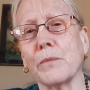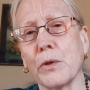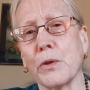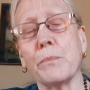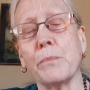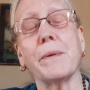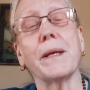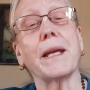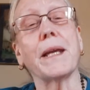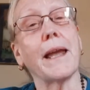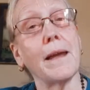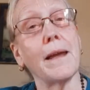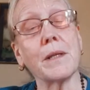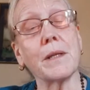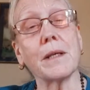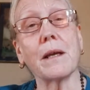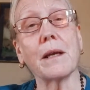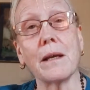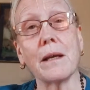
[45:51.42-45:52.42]
who
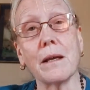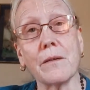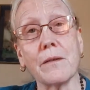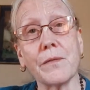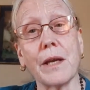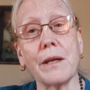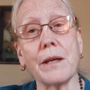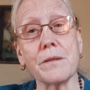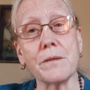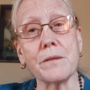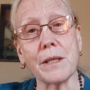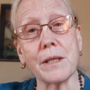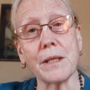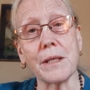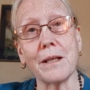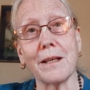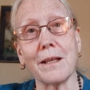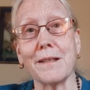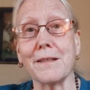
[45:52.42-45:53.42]
became the king of
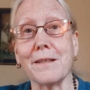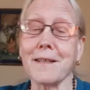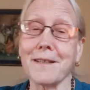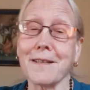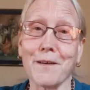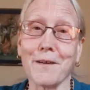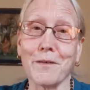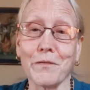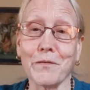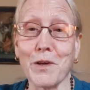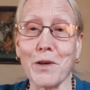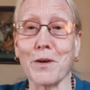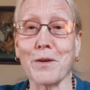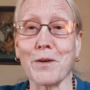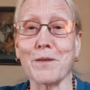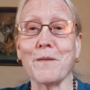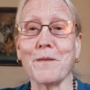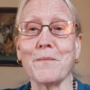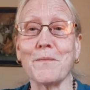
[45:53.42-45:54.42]
Khetri instead of
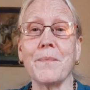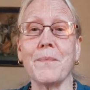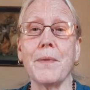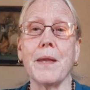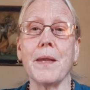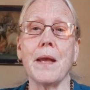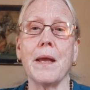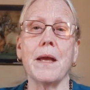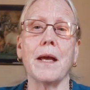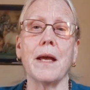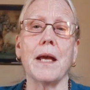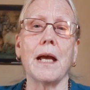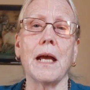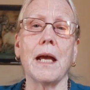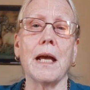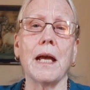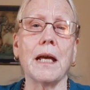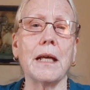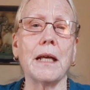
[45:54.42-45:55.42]
Narottama.
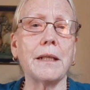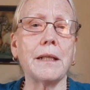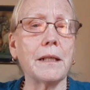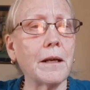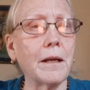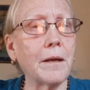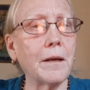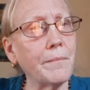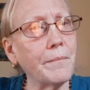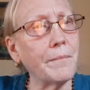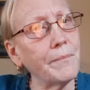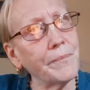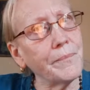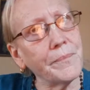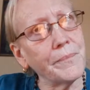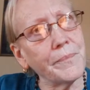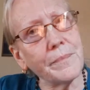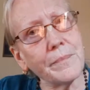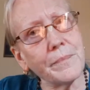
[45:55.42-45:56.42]

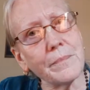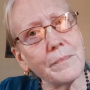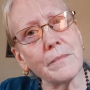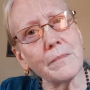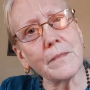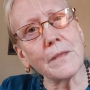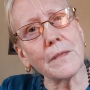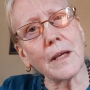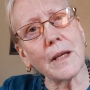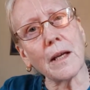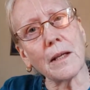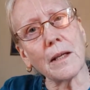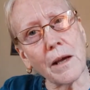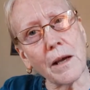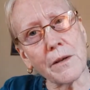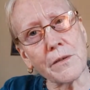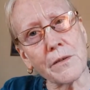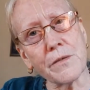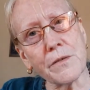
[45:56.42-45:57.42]
And got a
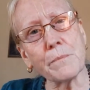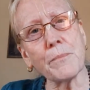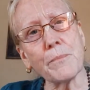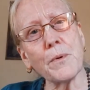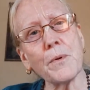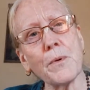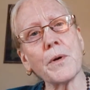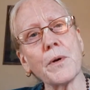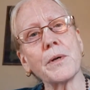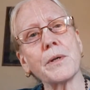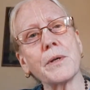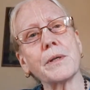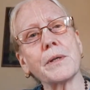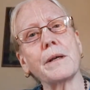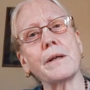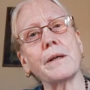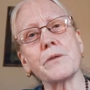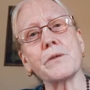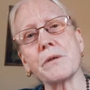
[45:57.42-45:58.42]
lot of
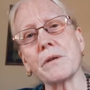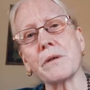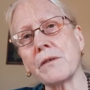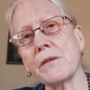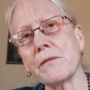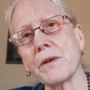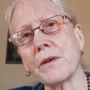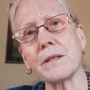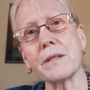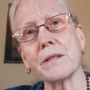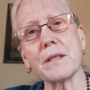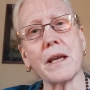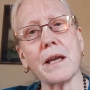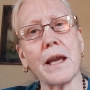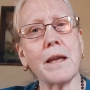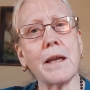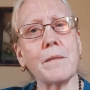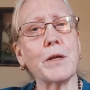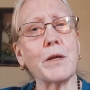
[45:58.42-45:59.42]
support, and Srinivas
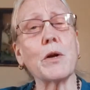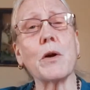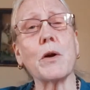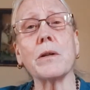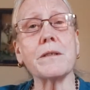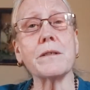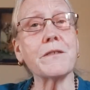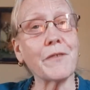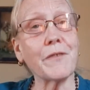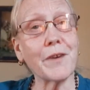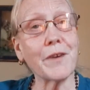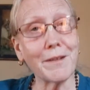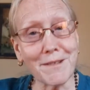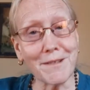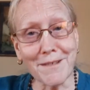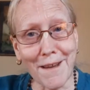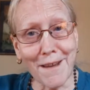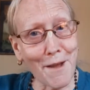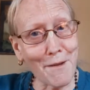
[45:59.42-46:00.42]
came, and all his
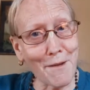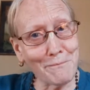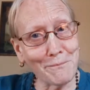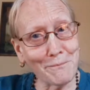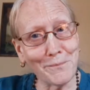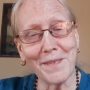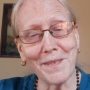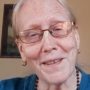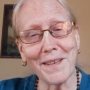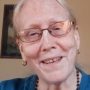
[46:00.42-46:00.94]
friends came.